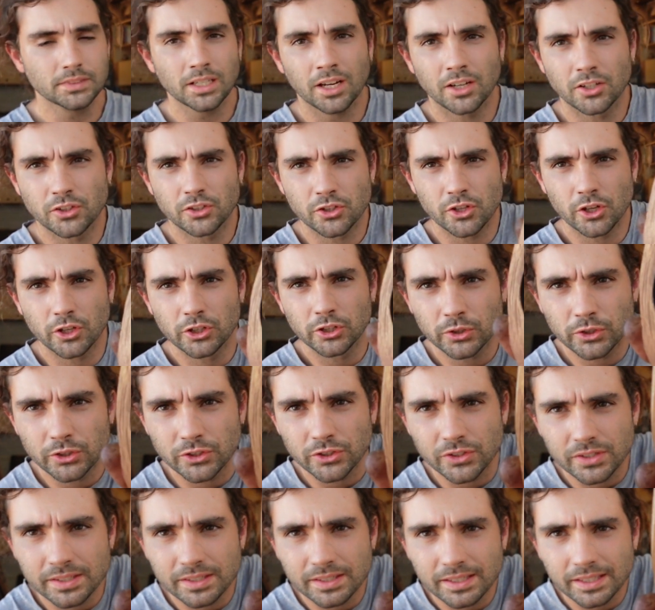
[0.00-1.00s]
And so you can
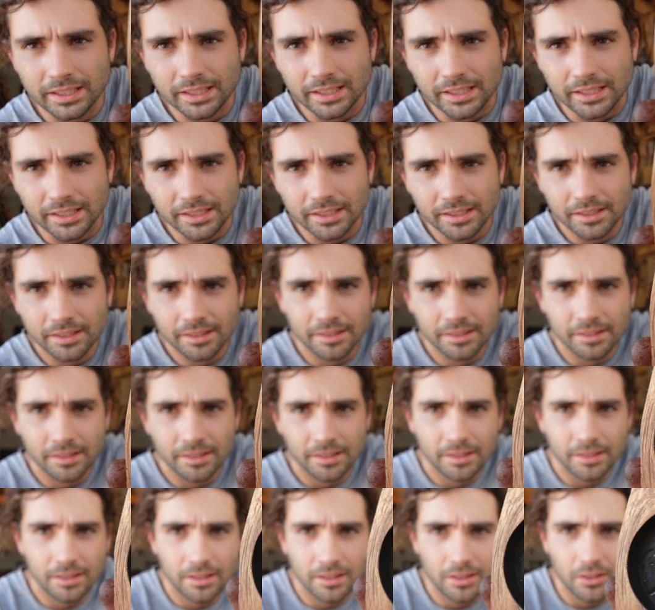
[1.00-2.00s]
see,
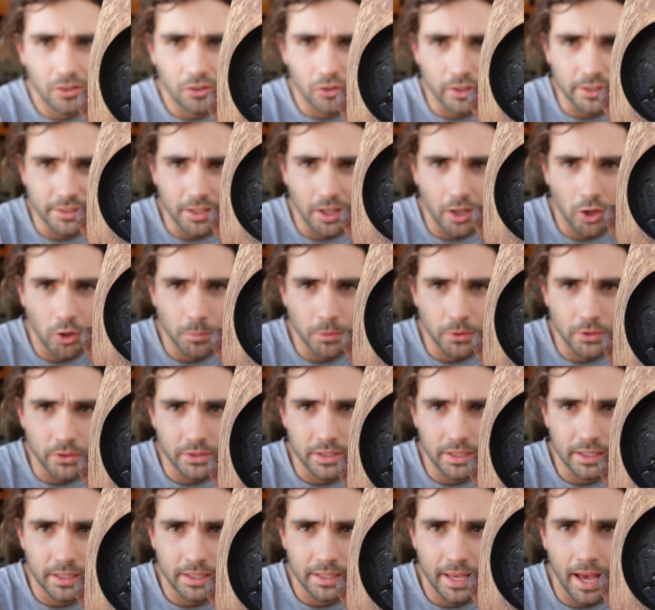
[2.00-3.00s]
at least I hope you can
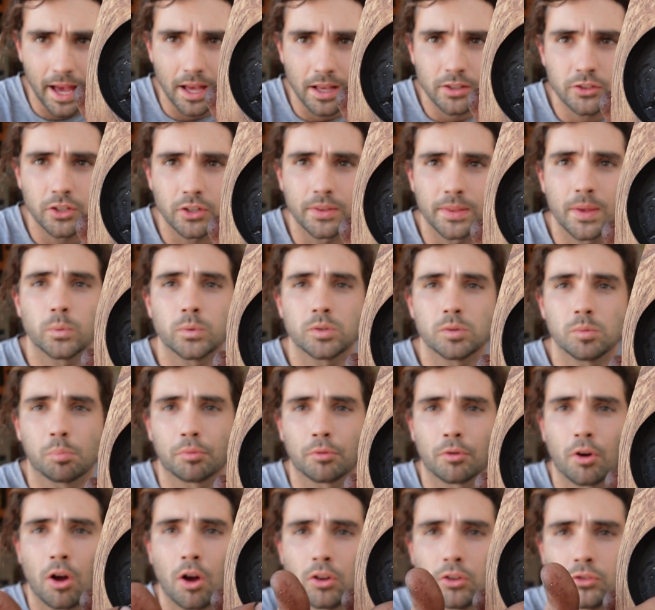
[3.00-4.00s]
see, yeah, so there was a
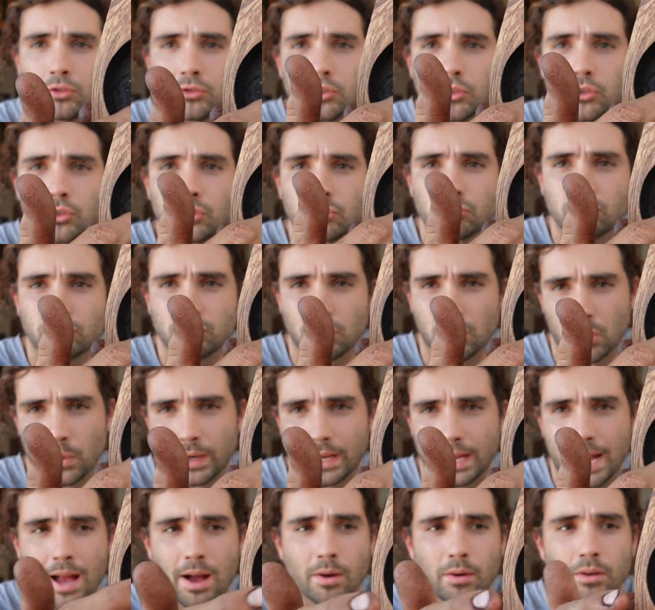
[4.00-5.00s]
branch growing
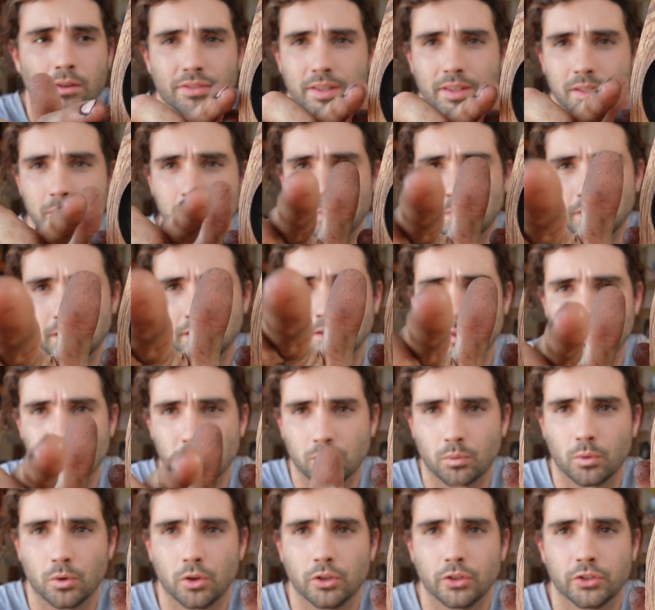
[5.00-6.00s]
out of this pieces of
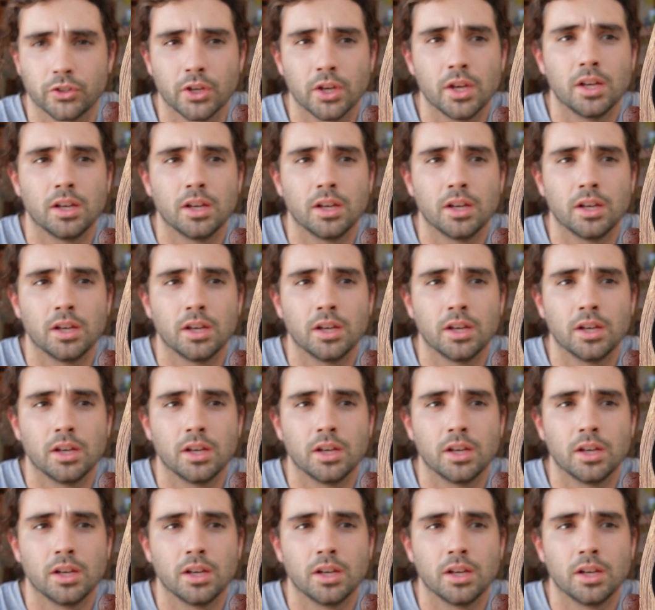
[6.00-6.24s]
wood,